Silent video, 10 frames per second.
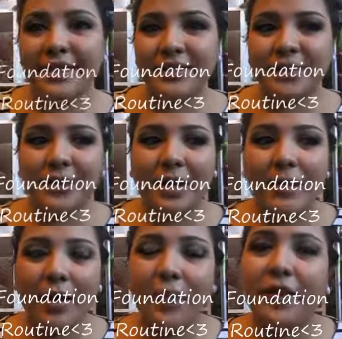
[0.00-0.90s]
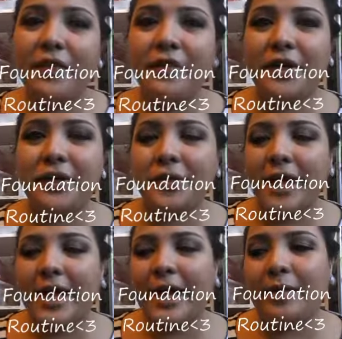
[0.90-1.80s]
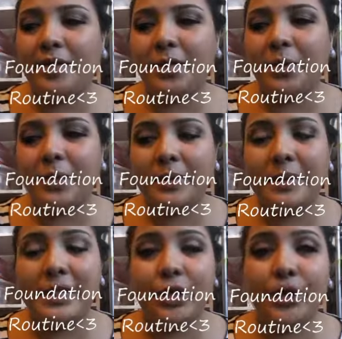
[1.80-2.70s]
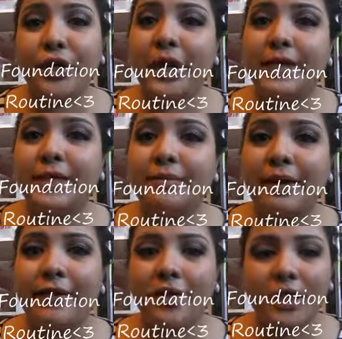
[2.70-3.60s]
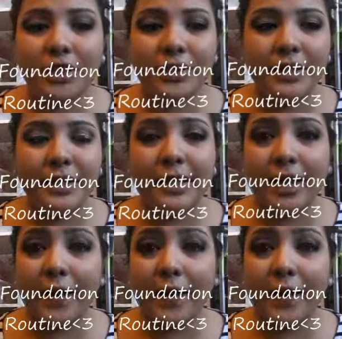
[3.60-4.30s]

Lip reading: I'm back with another video, and I'm just going to be showing you guys my foundation routine.